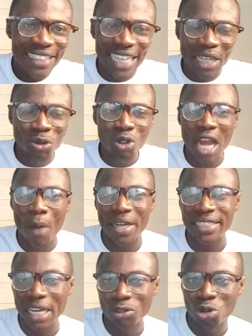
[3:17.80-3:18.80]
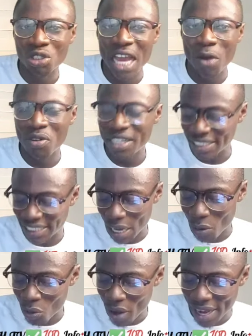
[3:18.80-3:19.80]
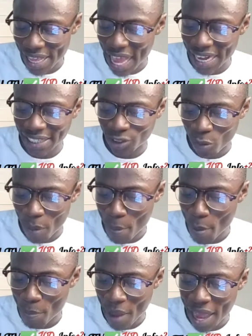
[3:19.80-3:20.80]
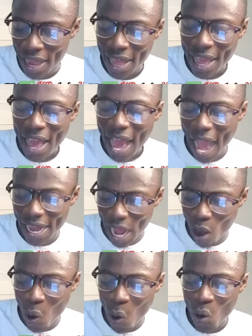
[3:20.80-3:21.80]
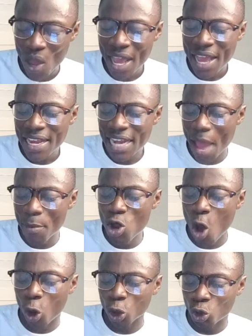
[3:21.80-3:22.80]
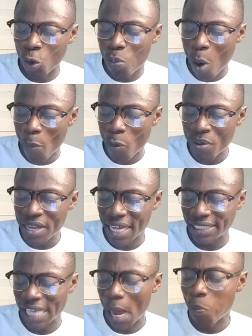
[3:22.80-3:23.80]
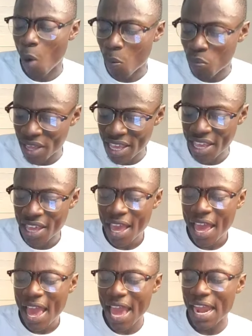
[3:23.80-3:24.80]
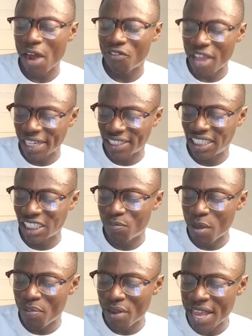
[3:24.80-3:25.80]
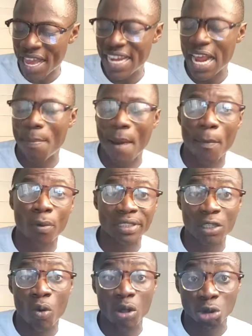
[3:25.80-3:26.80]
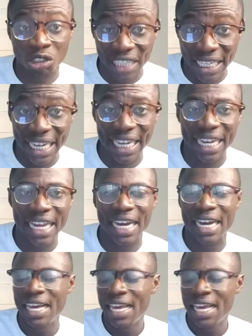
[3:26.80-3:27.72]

Tell to na wat tell to dia gu ni sa hongkwa na nyade so bepe pa. Aka ho. Na mi di okotu bombu bi na sa bombu yi. And our reactions may bring Eddie Ababa wanting to shut down.